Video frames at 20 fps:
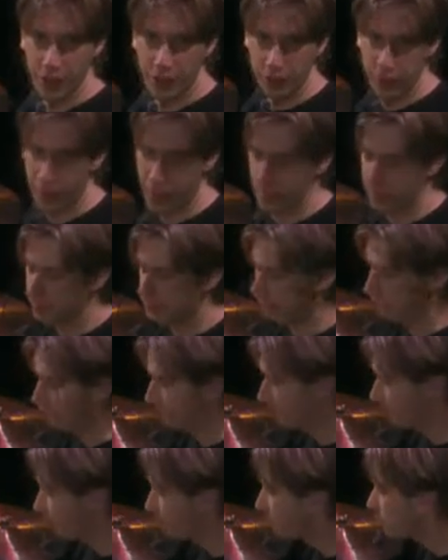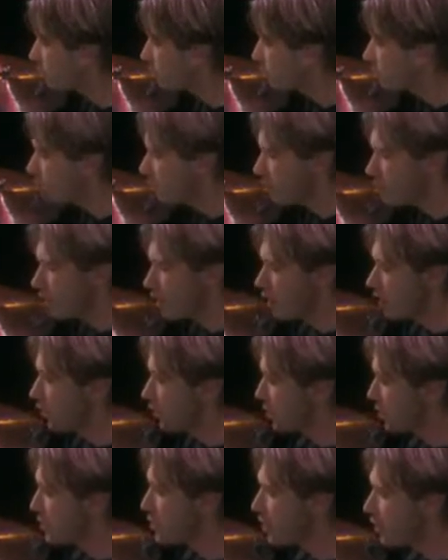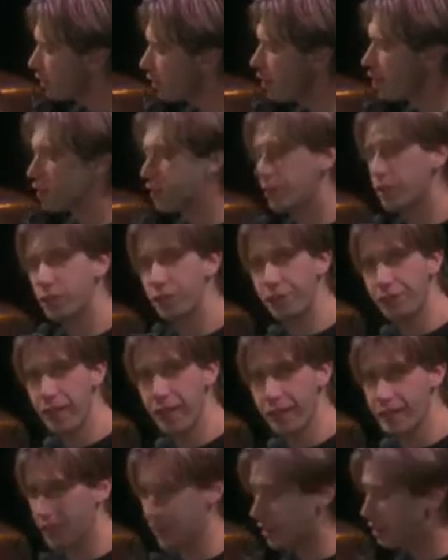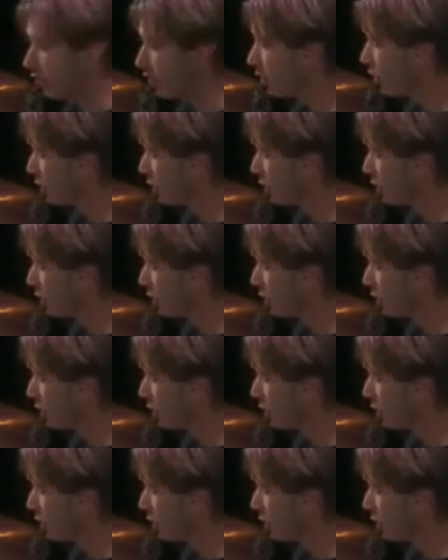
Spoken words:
Van. This can look a little frantic, look a little